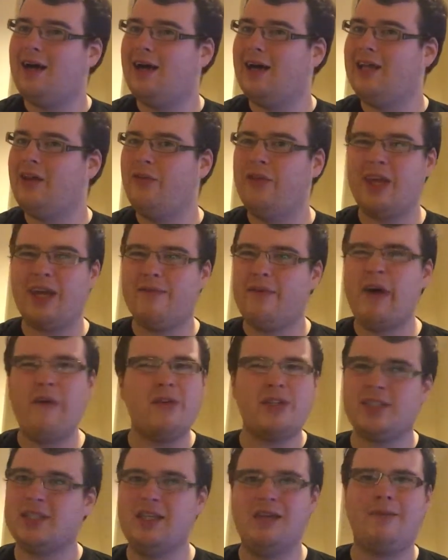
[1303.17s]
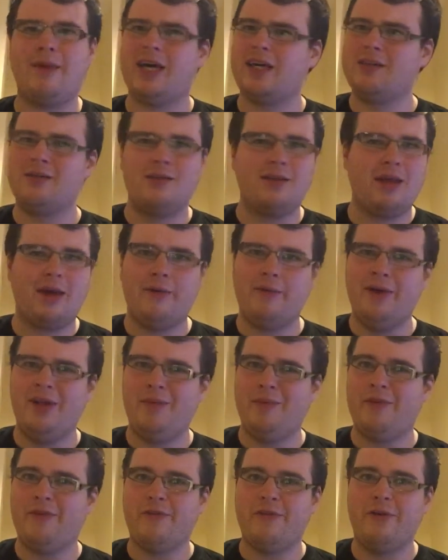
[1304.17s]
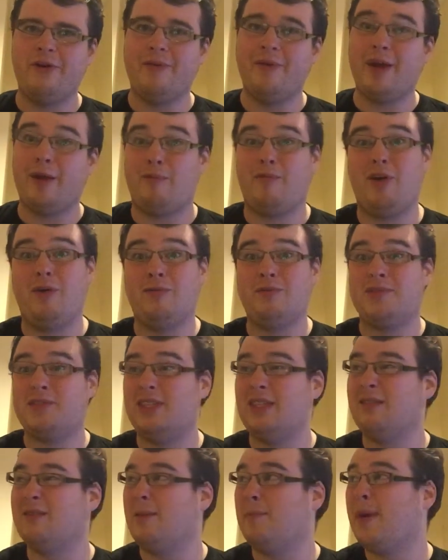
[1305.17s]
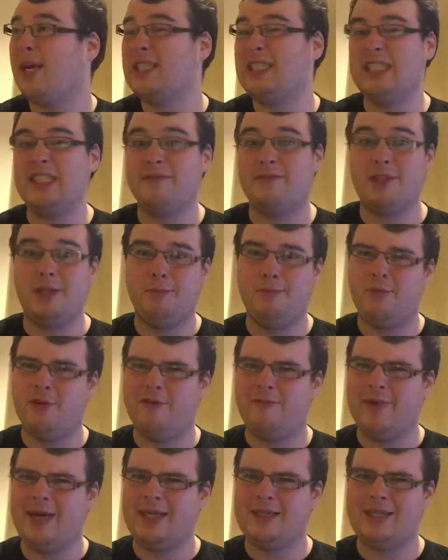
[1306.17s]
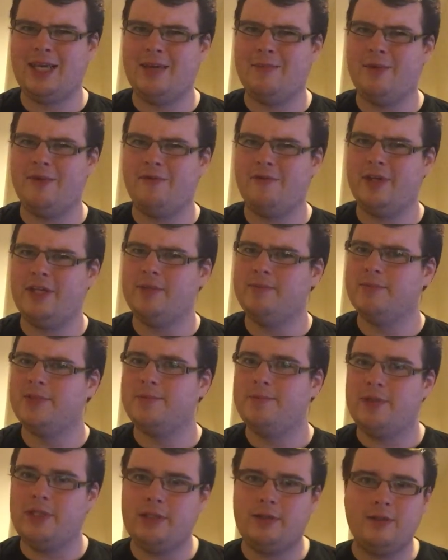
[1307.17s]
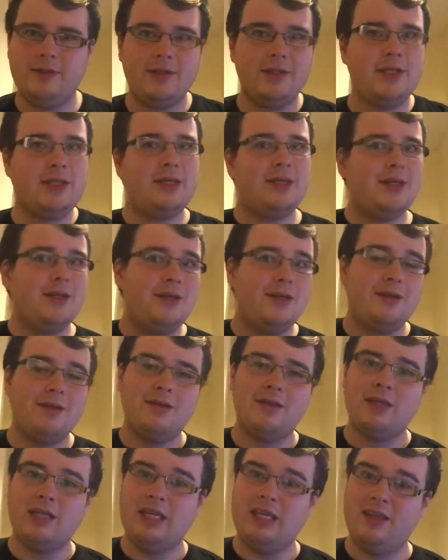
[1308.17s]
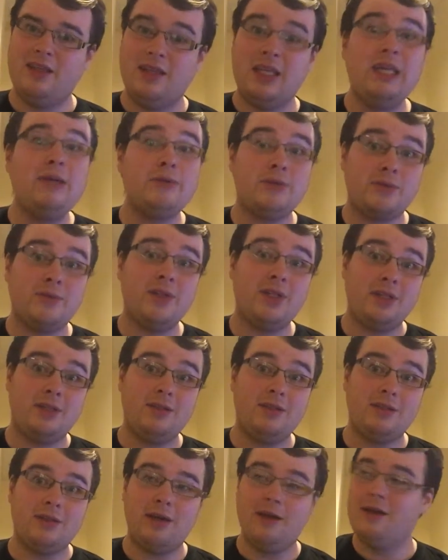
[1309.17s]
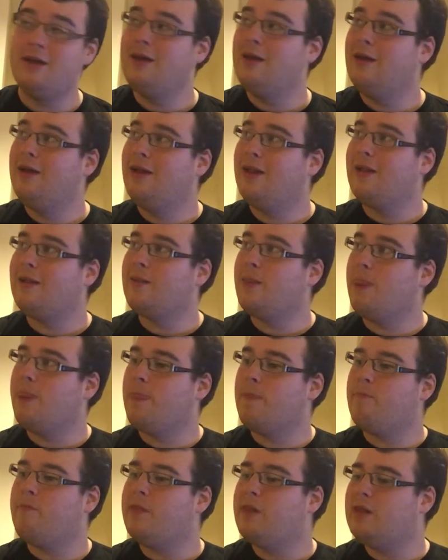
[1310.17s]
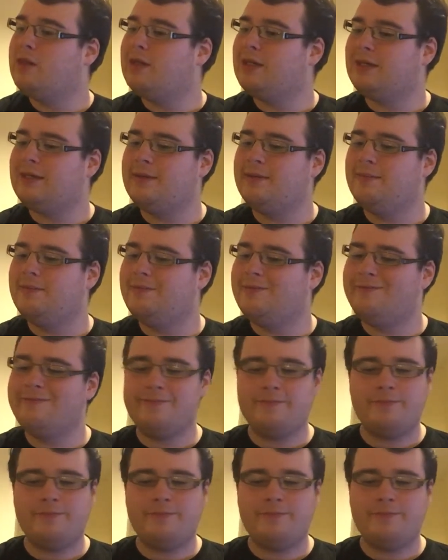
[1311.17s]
don't think I've ever seen him act that well before. I mean, I've not seen a massive number of Matt Damon films, but he was really good. And